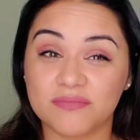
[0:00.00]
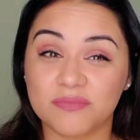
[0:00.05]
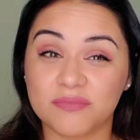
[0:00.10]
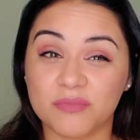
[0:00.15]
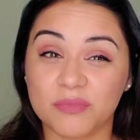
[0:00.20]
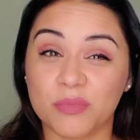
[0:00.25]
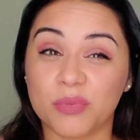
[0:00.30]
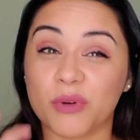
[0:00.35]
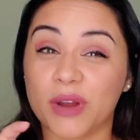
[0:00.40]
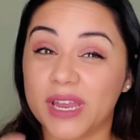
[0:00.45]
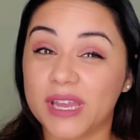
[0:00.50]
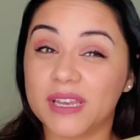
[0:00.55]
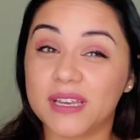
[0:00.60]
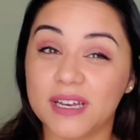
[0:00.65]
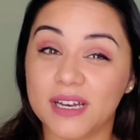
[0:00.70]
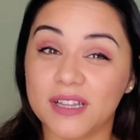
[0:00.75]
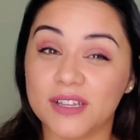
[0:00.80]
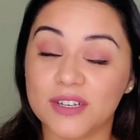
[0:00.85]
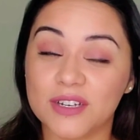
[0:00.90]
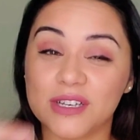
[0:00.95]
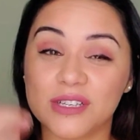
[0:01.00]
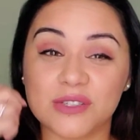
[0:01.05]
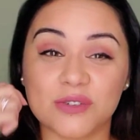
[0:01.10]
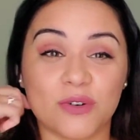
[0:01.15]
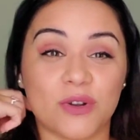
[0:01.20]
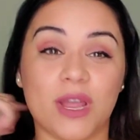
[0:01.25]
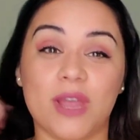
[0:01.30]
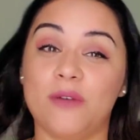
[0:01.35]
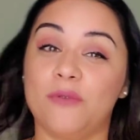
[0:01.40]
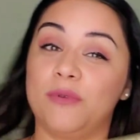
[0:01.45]
bright colors or
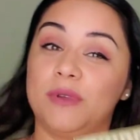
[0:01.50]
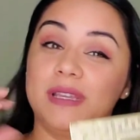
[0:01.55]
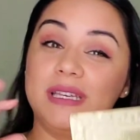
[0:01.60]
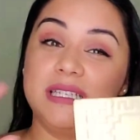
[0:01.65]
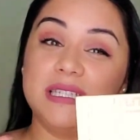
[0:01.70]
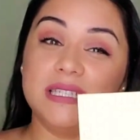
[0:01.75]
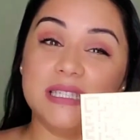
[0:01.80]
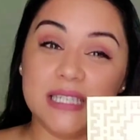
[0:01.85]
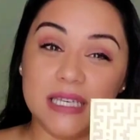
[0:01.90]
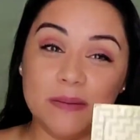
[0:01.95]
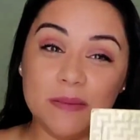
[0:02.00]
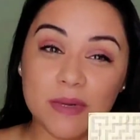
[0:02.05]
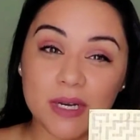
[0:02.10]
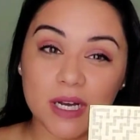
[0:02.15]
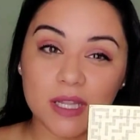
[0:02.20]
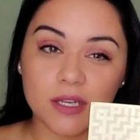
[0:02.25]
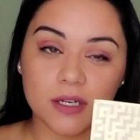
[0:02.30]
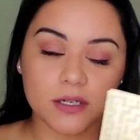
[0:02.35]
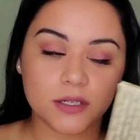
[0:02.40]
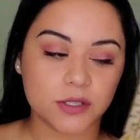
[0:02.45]
like really deep colors.